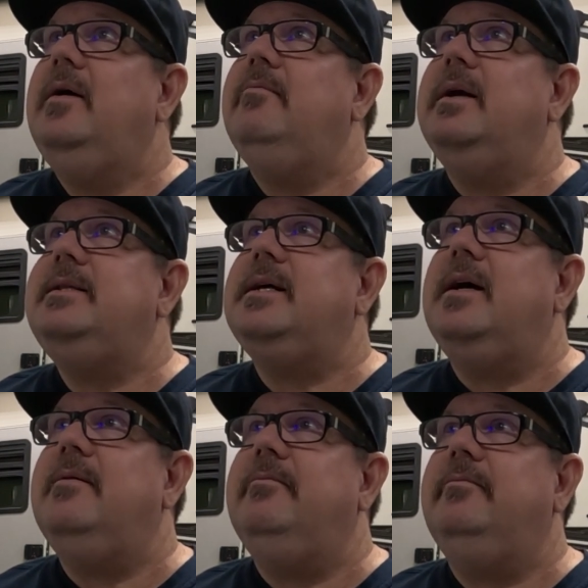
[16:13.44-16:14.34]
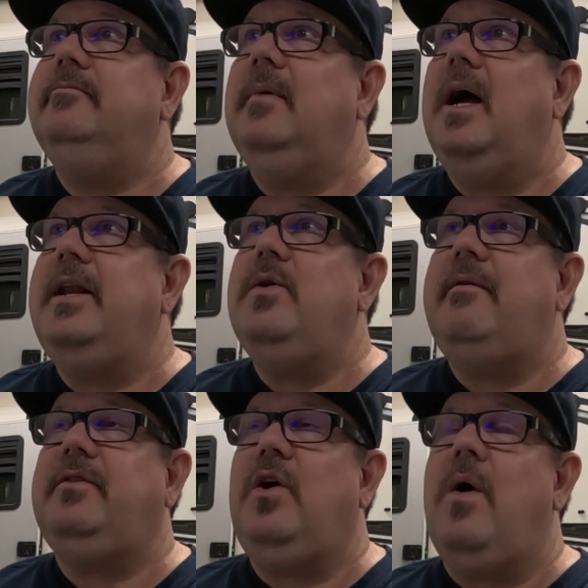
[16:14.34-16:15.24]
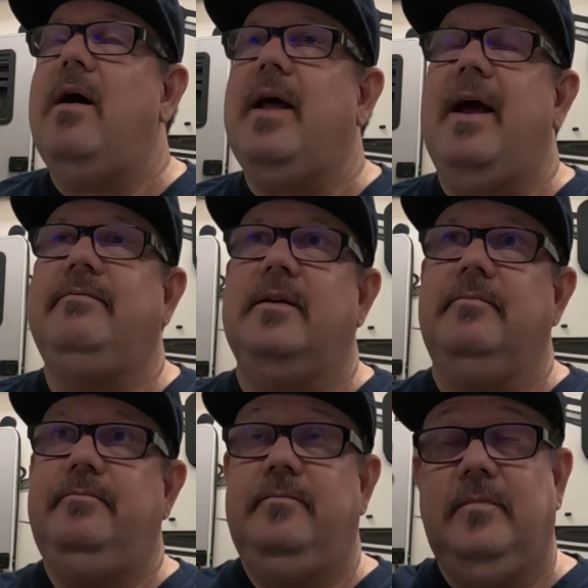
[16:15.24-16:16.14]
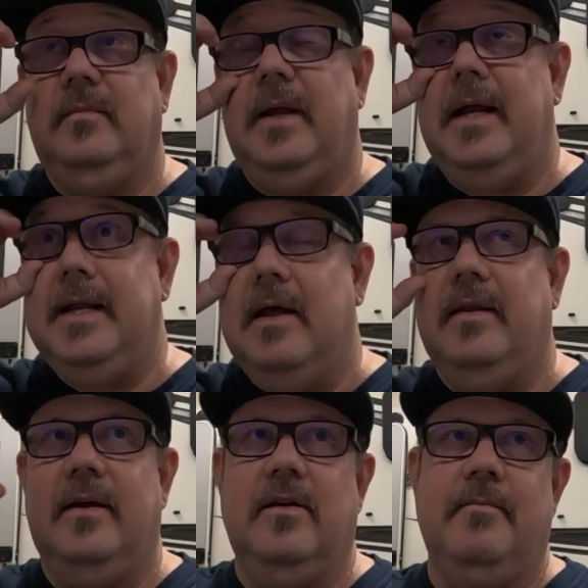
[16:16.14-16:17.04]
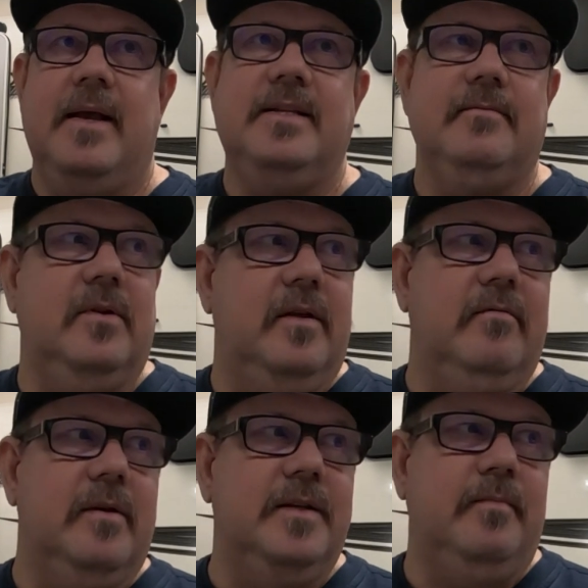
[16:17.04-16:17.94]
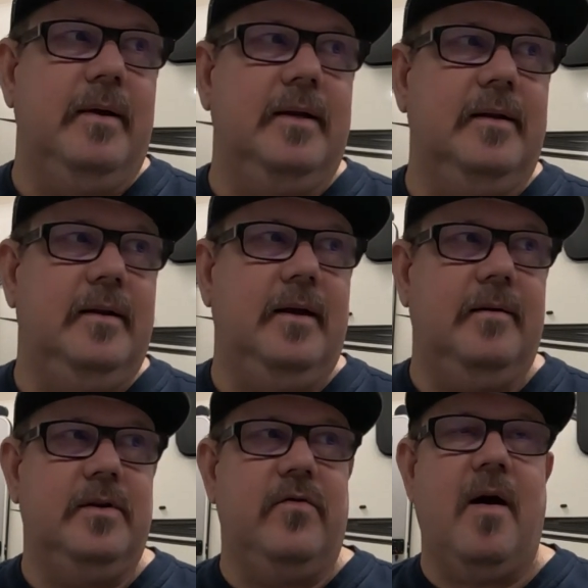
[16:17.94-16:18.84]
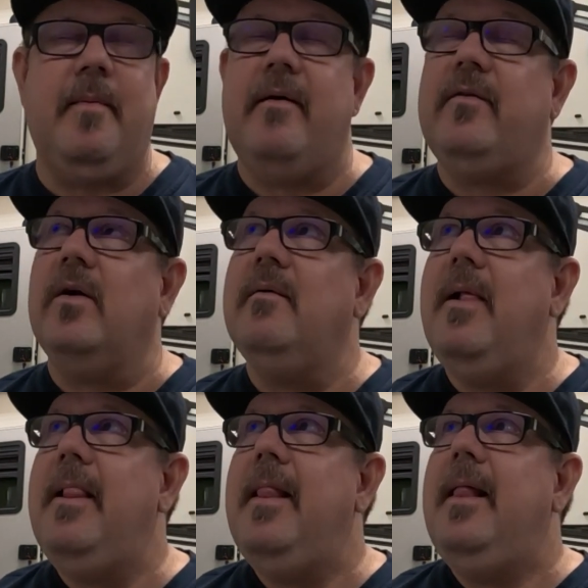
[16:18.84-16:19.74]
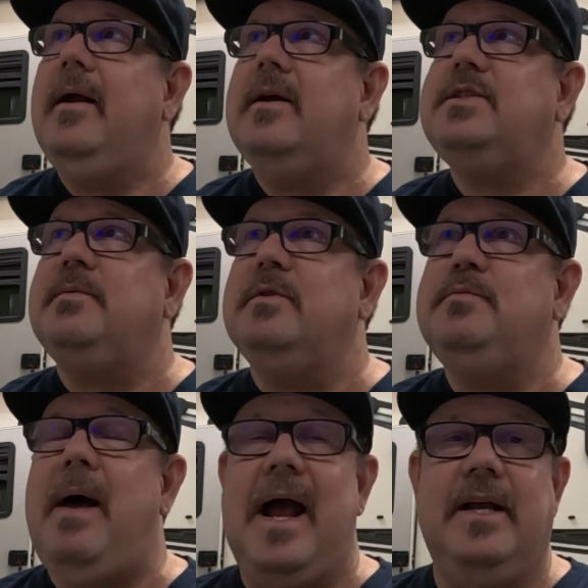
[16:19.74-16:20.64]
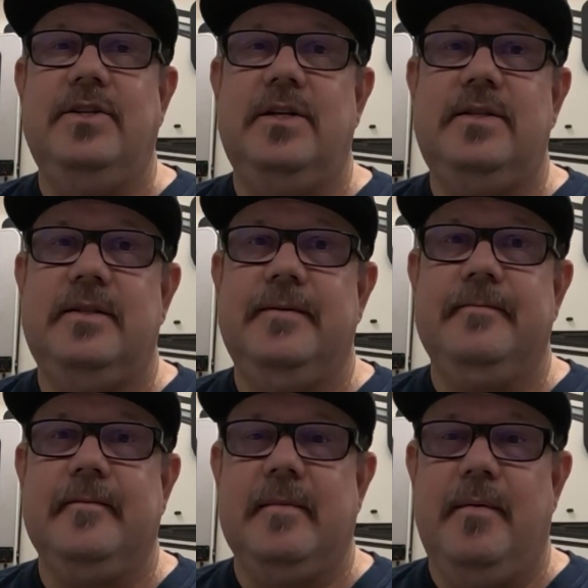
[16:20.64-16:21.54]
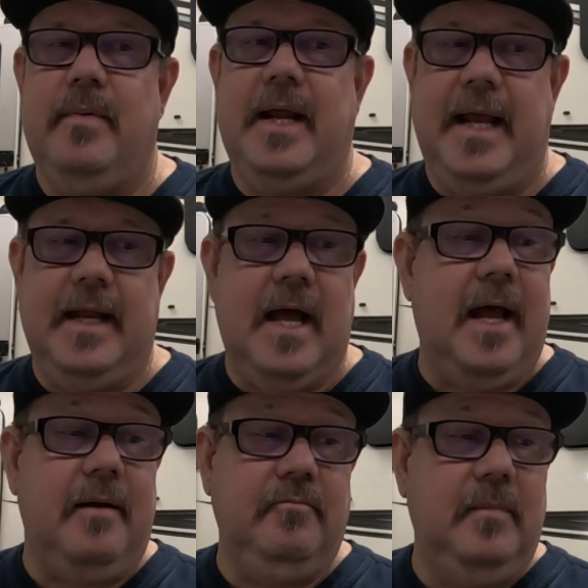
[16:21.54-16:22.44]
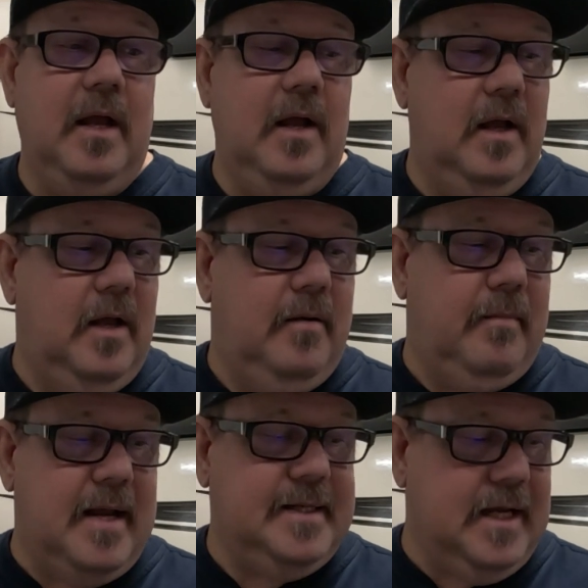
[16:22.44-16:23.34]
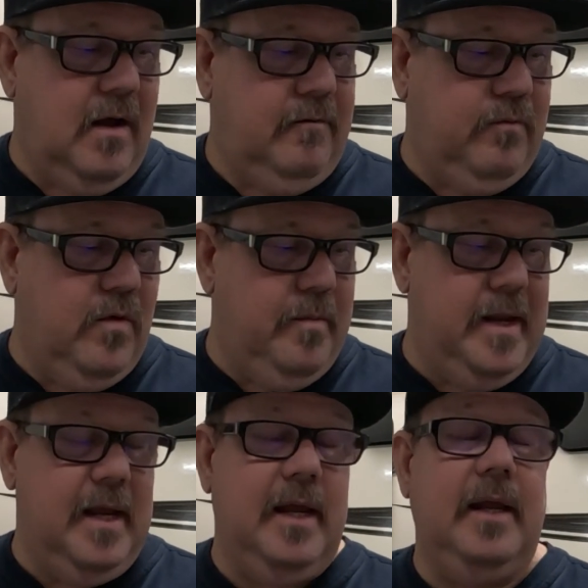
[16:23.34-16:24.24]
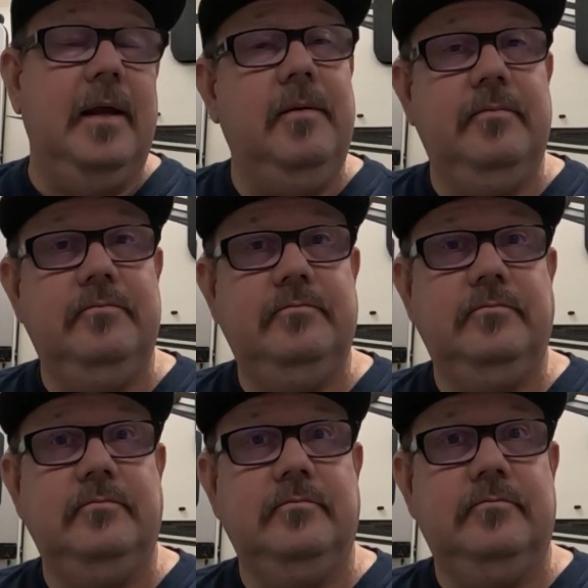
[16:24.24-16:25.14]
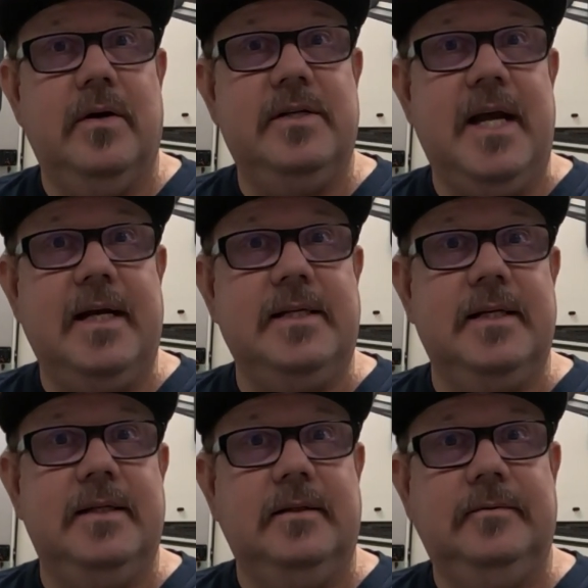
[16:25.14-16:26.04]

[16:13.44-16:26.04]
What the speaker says: But I do have to go out. I have to head down the hill to make some deliveries, but to drop off our customers' packages. But again, I myself will be protected.